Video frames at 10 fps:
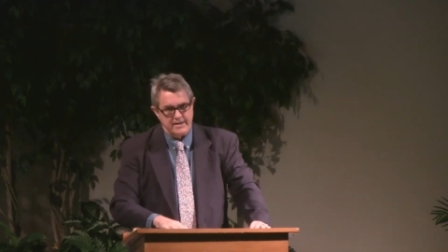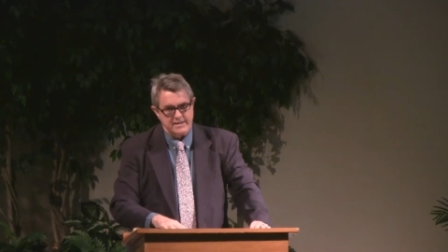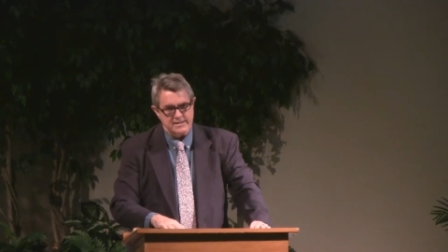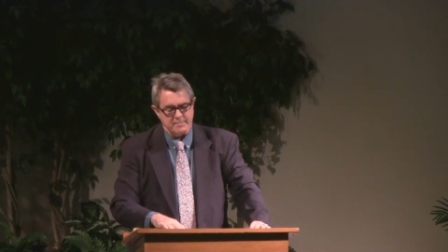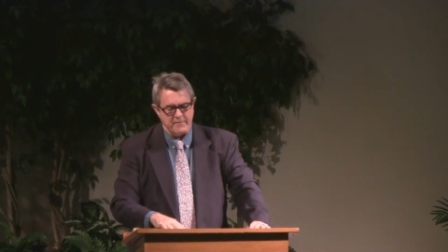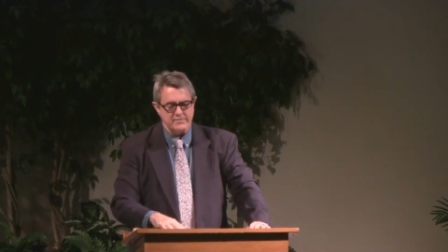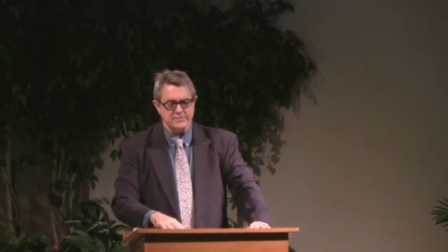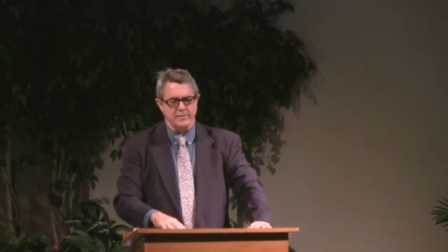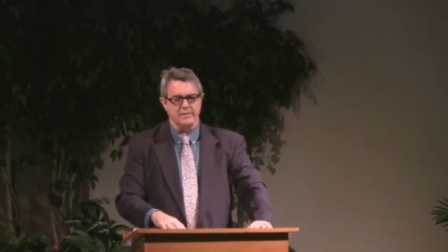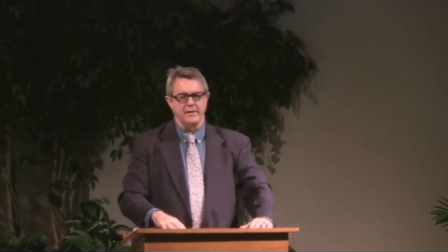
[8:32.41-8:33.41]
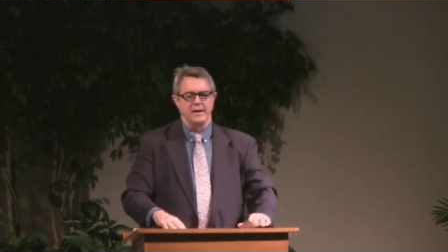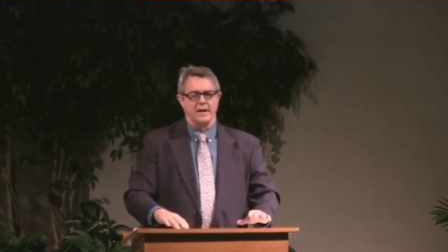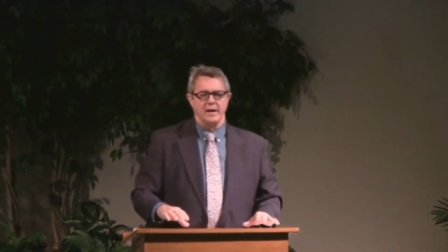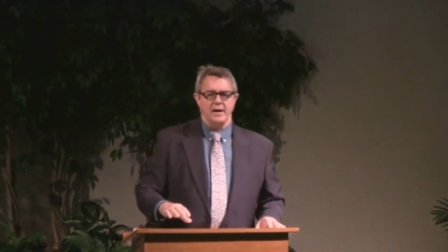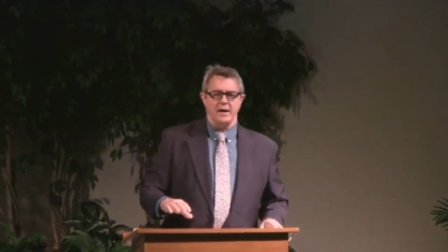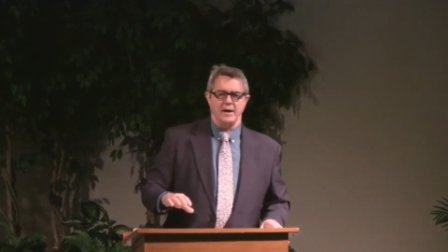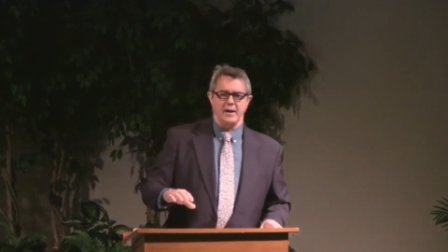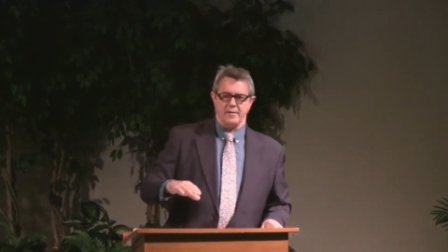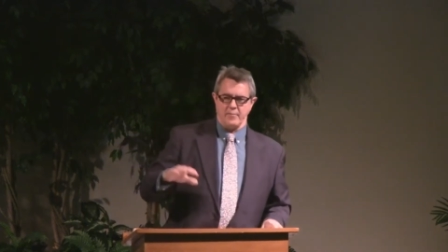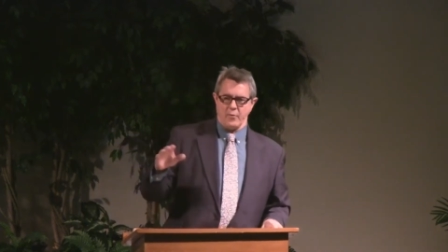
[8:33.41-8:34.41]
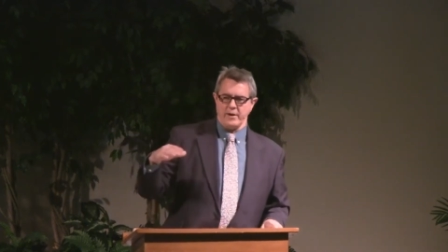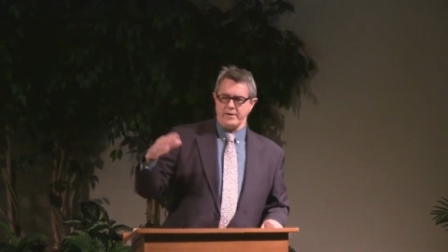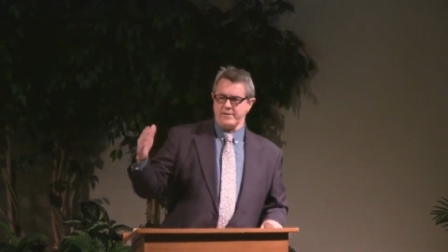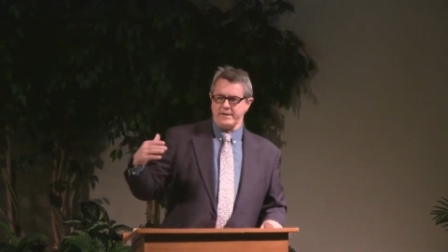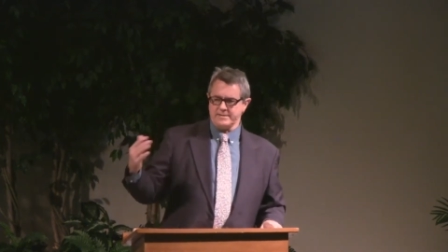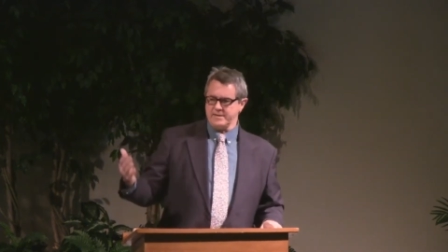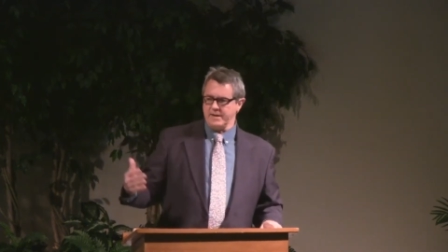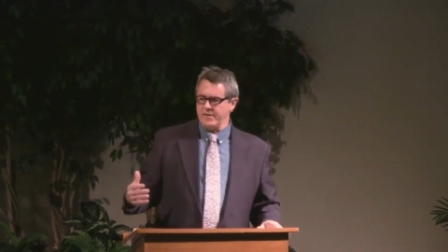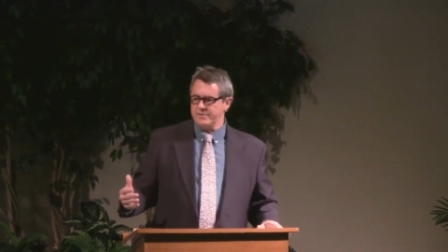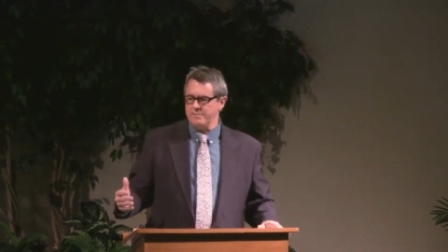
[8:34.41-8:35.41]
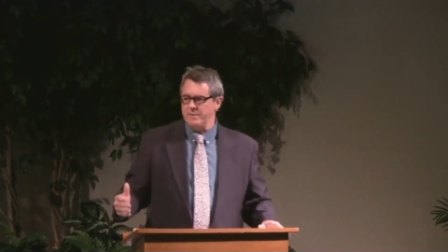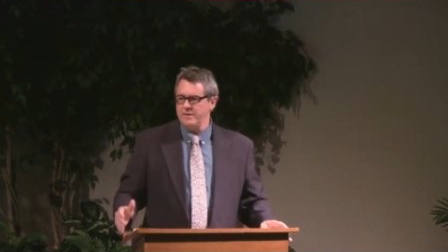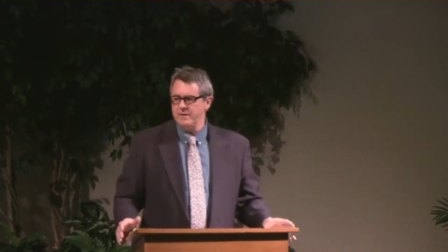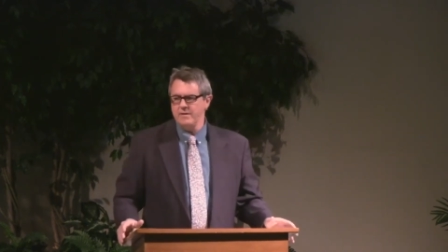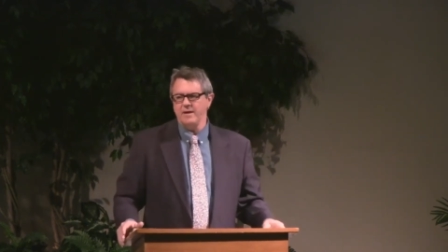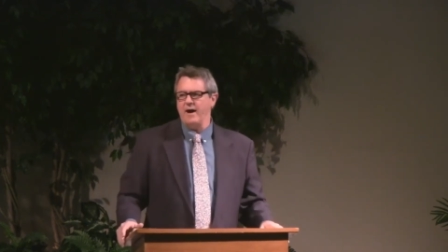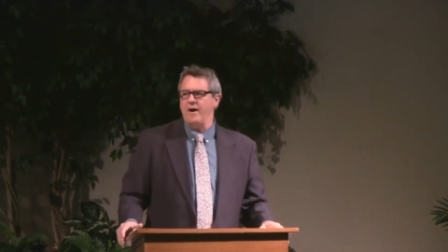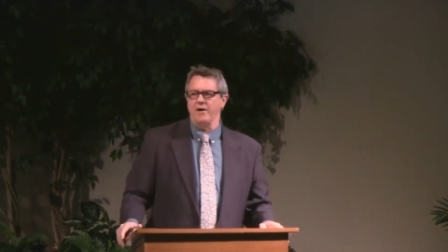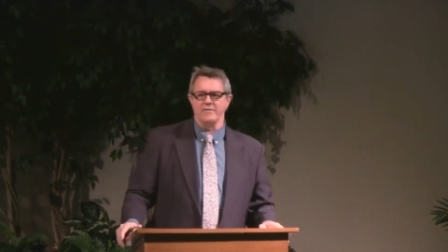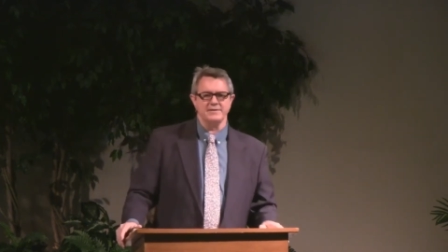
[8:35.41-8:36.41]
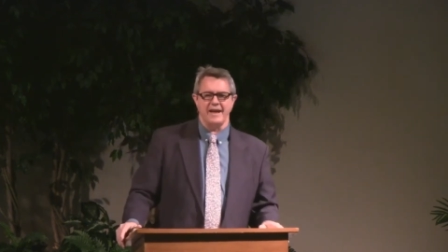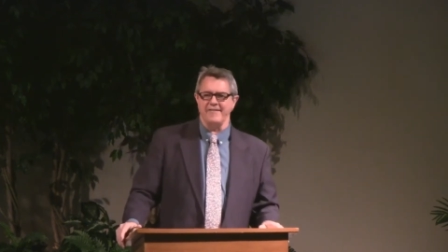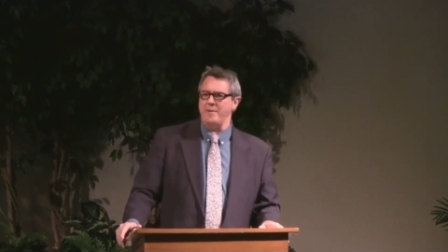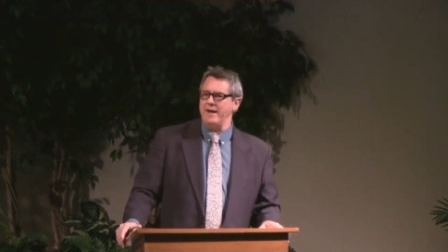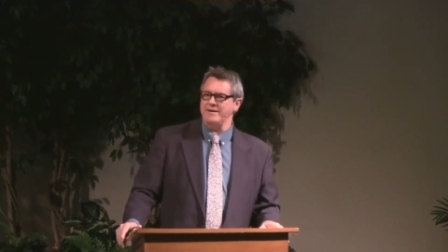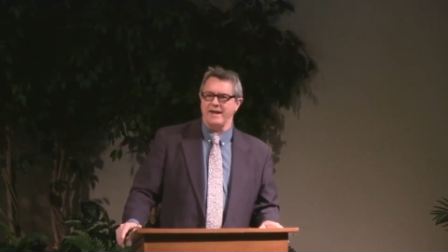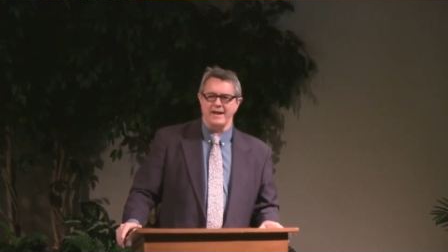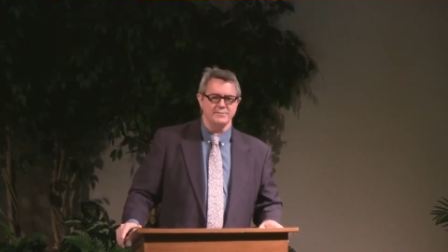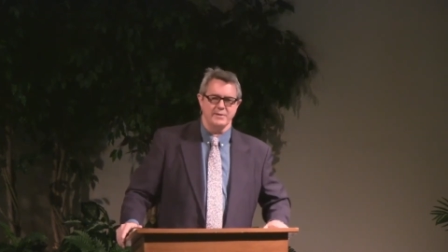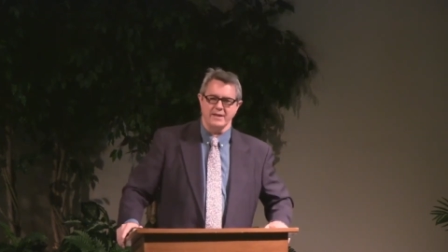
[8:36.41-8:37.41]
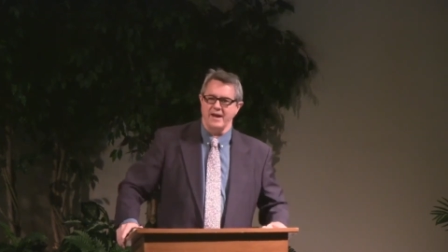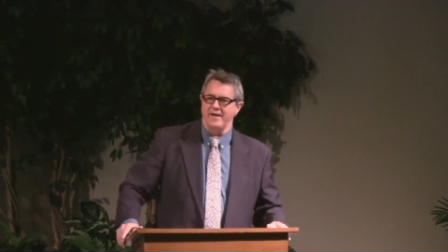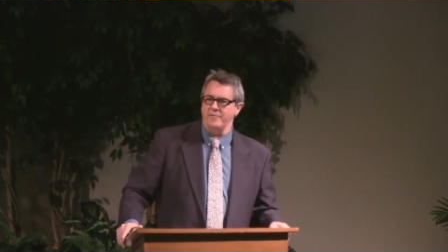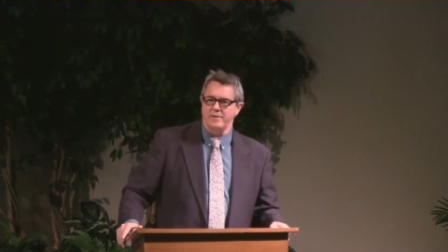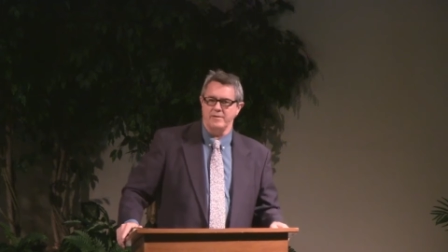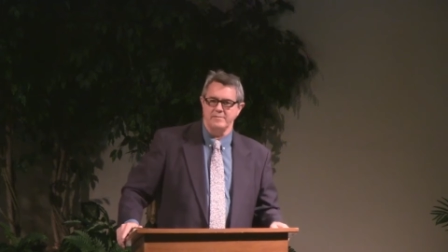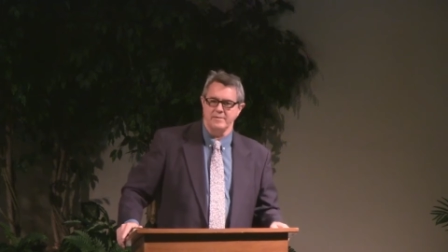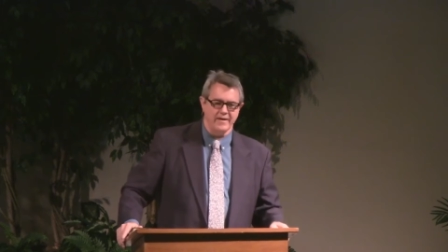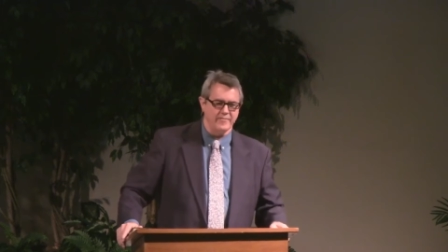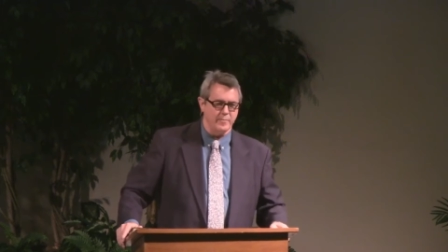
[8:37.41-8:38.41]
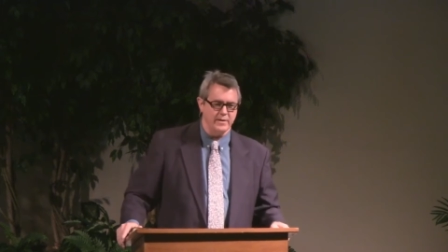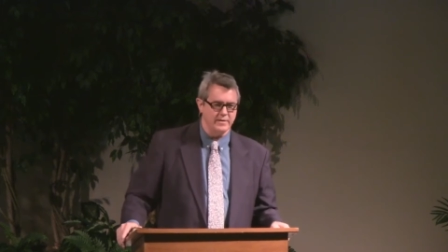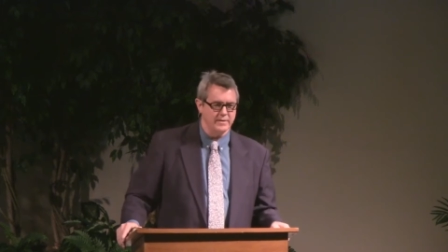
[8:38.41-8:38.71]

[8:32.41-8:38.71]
some of us are uh, are more into this than others, but all of us have bad days with the government. Government.